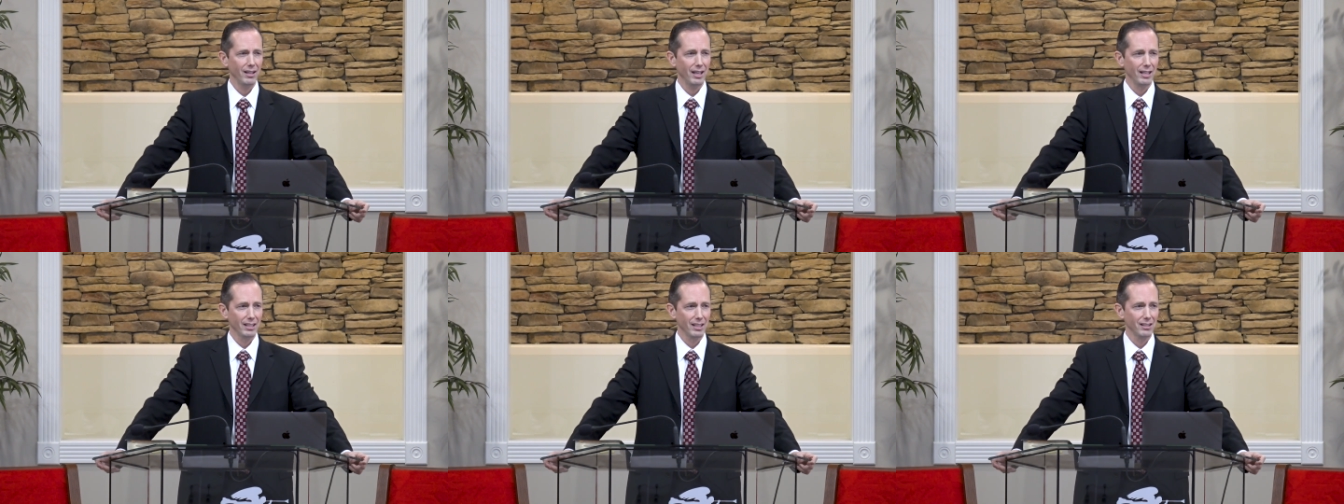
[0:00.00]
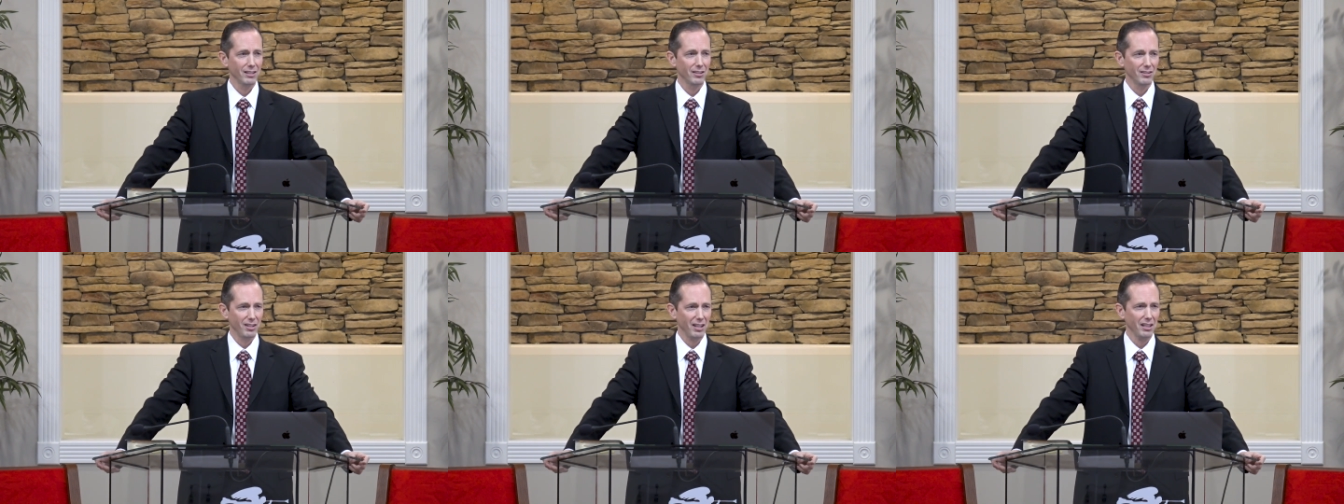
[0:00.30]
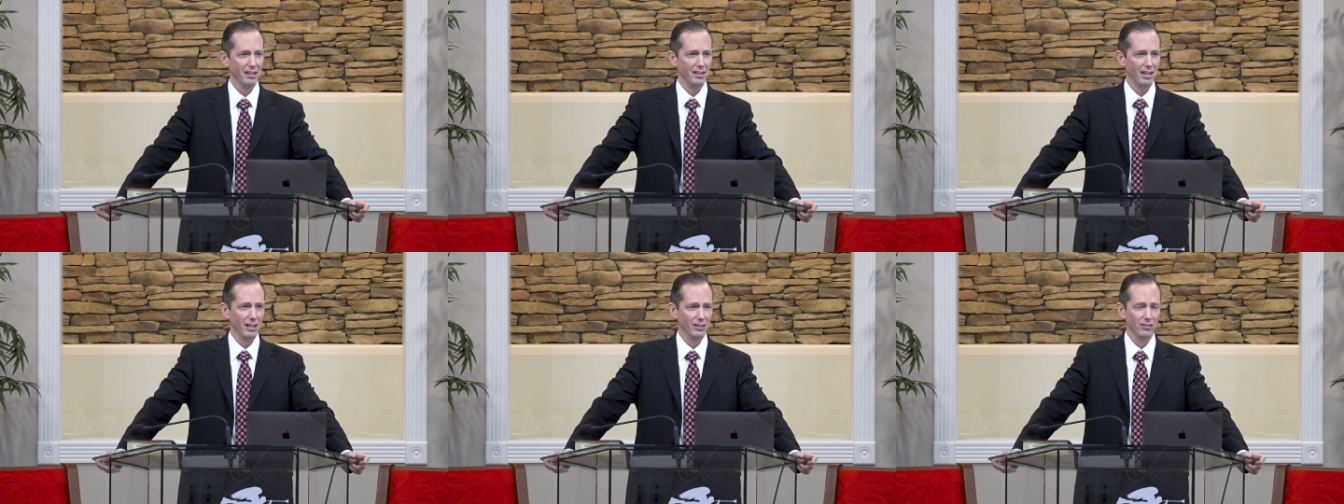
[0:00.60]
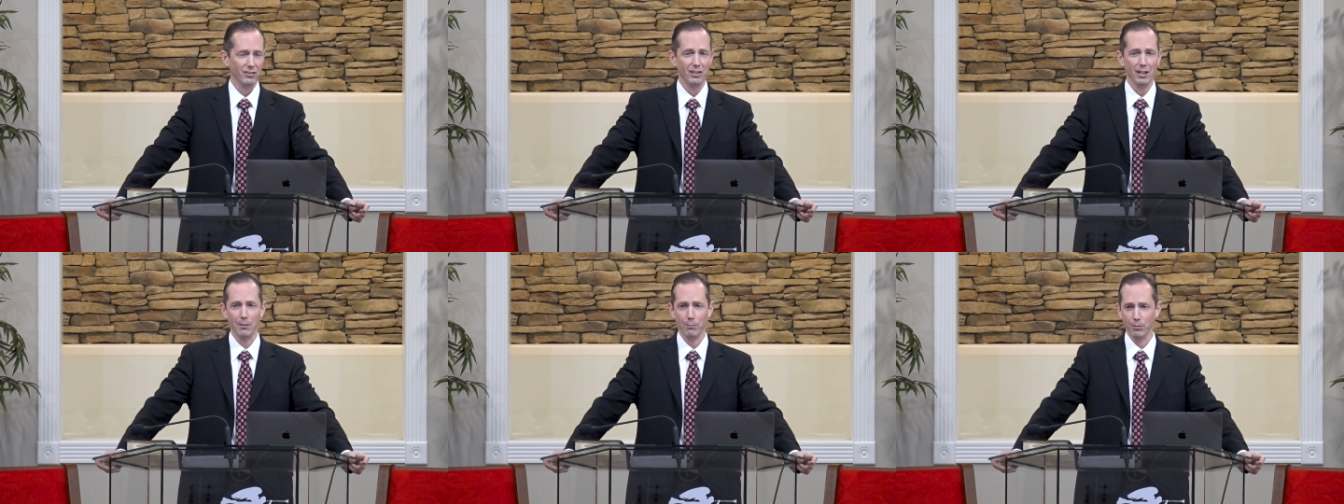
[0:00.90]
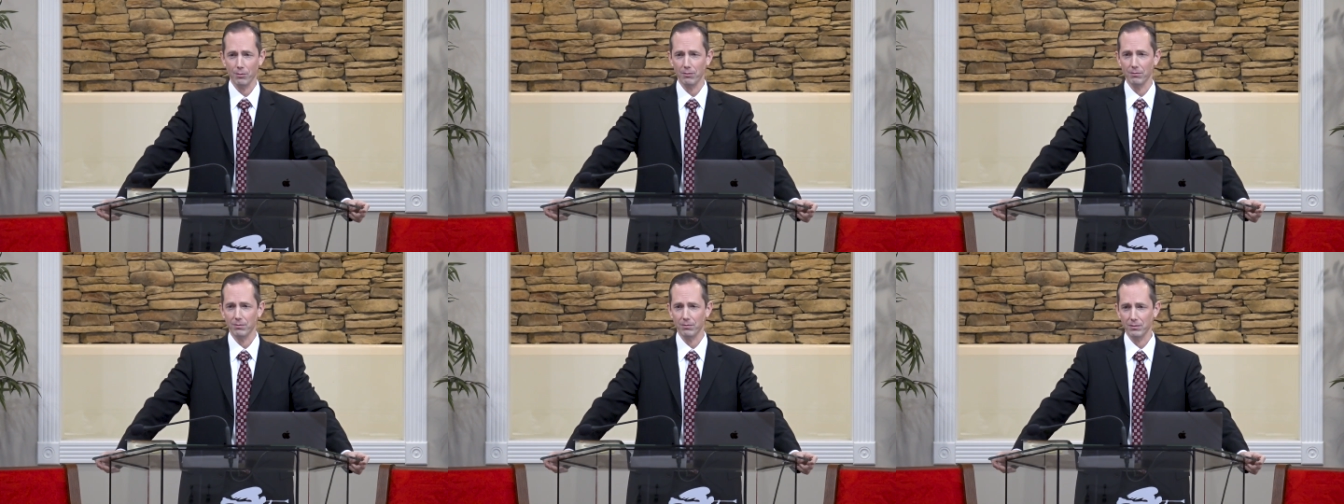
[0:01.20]
and then to take that
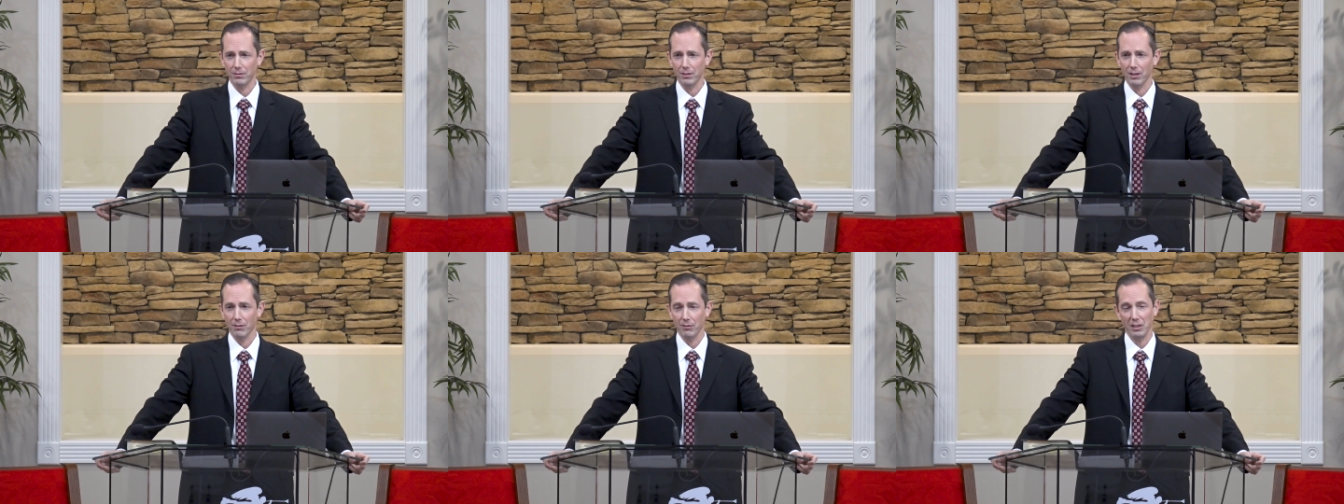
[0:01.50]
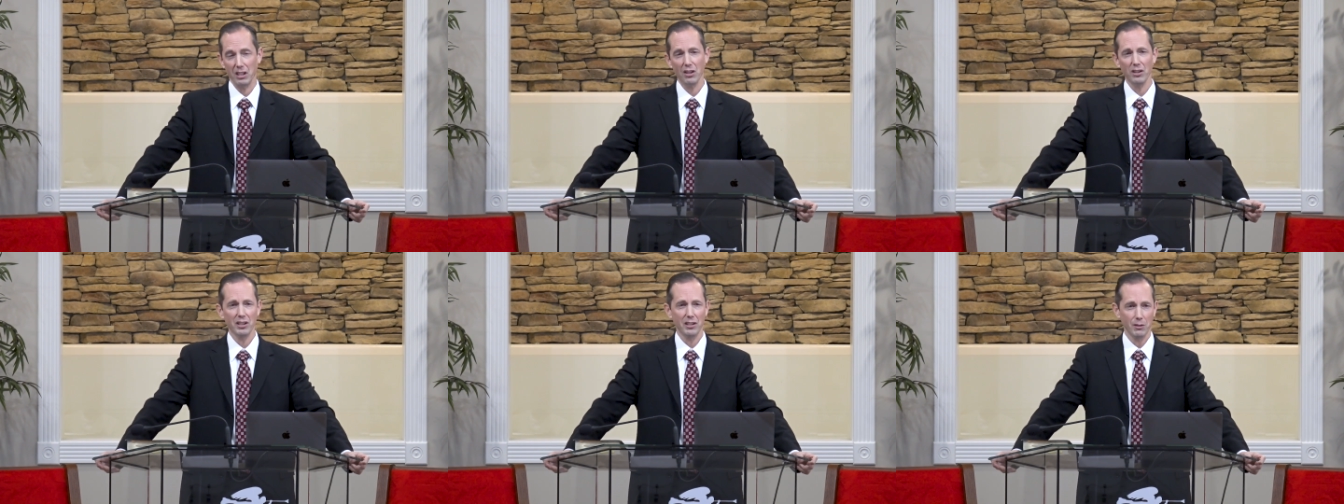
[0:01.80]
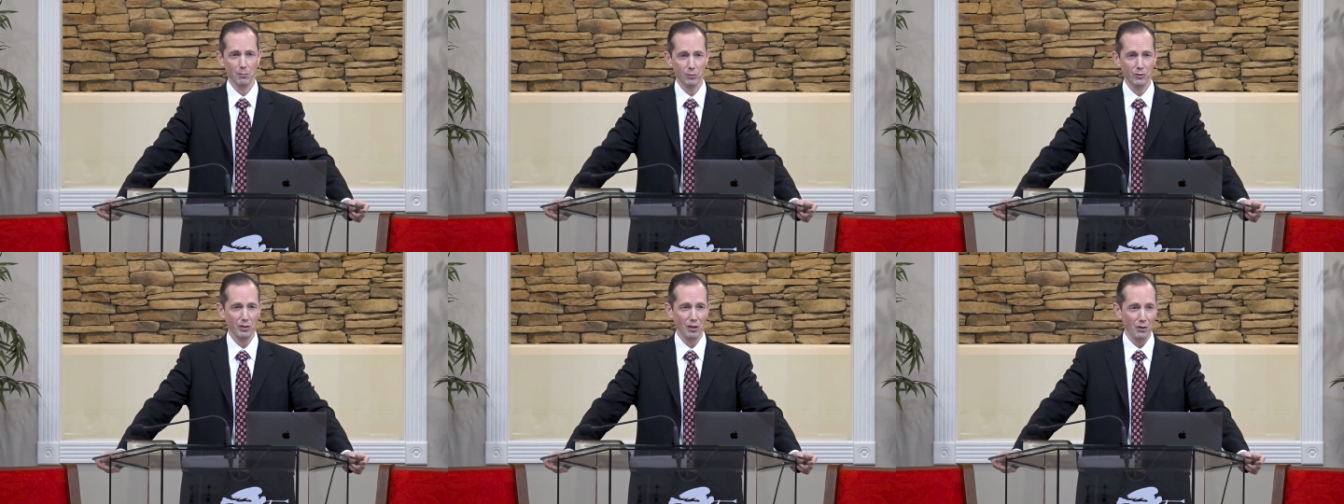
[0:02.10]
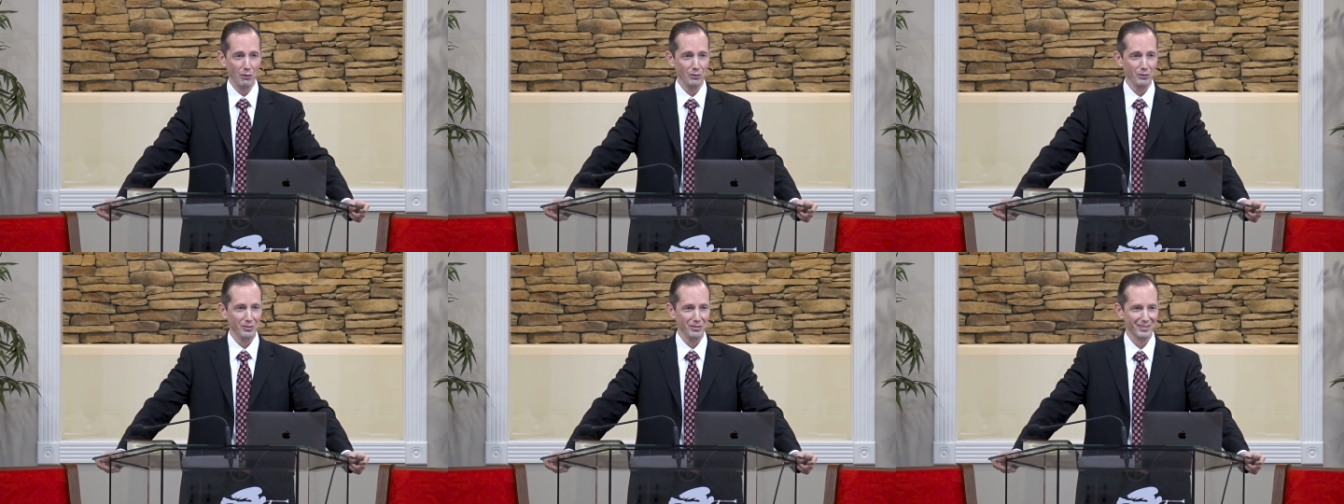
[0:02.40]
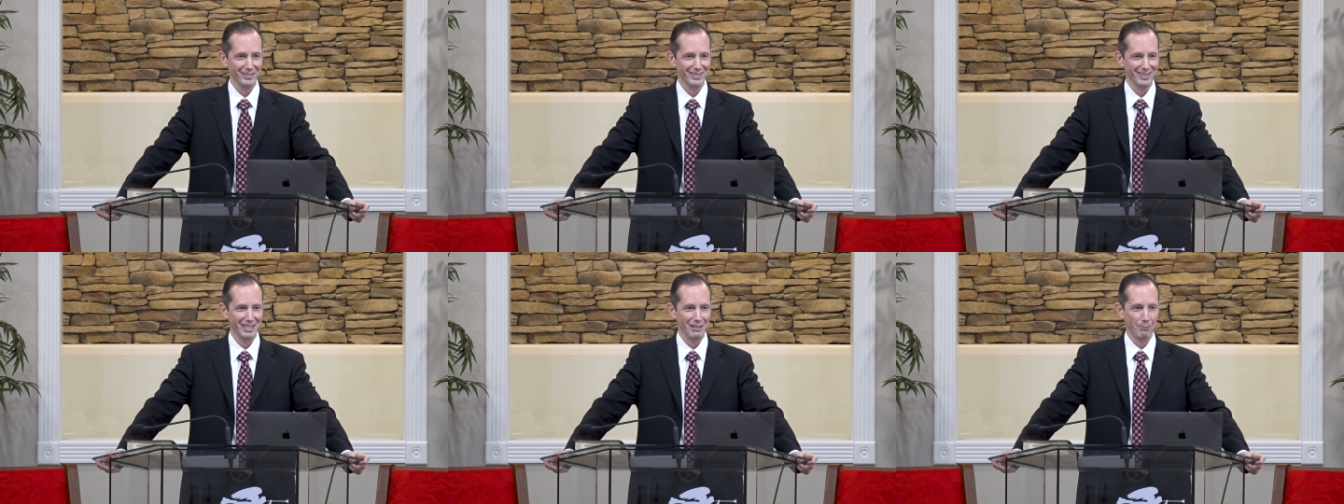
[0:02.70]
step of killing themselves